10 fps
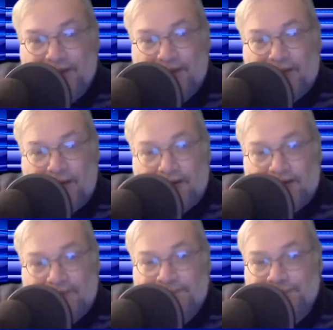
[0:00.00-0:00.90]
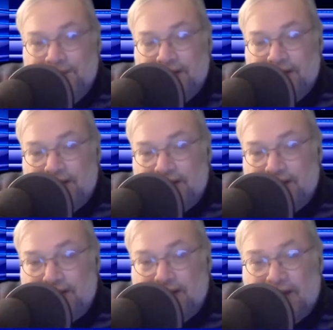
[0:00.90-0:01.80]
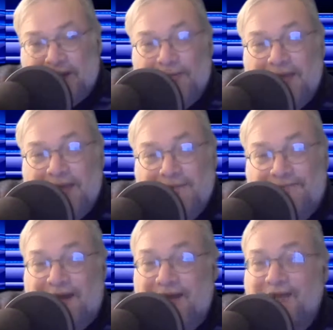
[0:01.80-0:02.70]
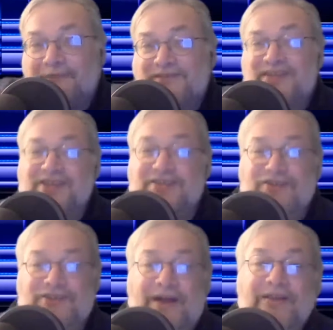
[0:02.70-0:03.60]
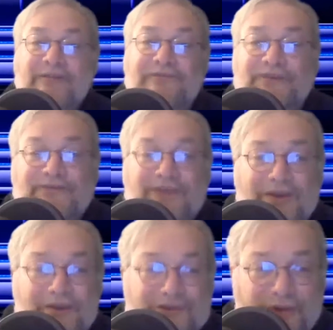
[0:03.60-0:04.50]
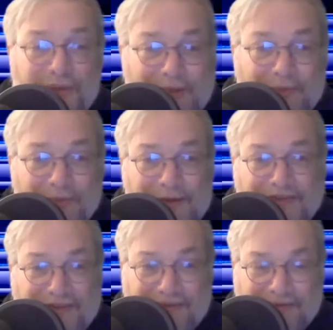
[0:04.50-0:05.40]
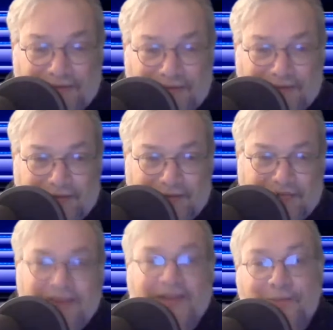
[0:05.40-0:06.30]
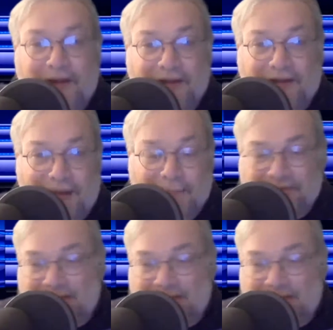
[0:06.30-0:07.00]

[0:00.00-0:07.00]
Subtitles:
And I only had 5 teachers out of the 50 or so that were present say they wanted copies.